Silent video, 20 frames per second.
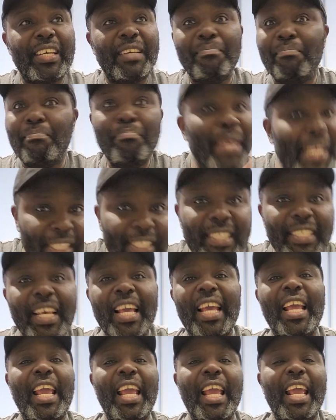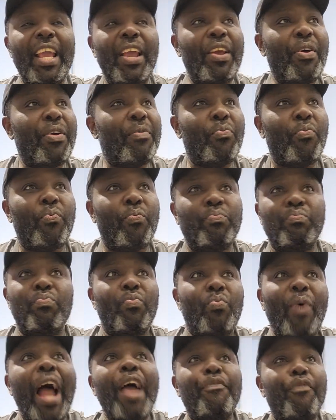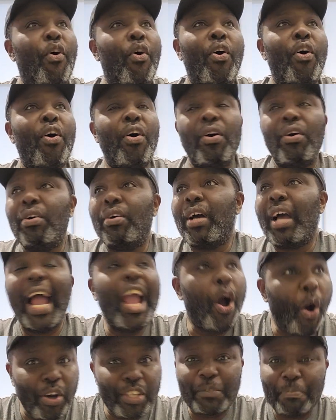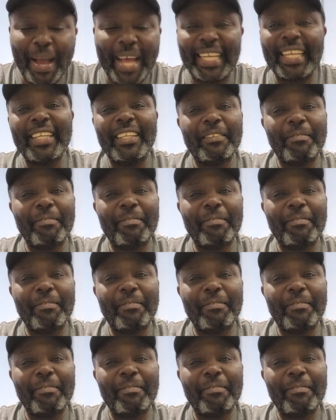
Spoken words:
meet a wife or a husband,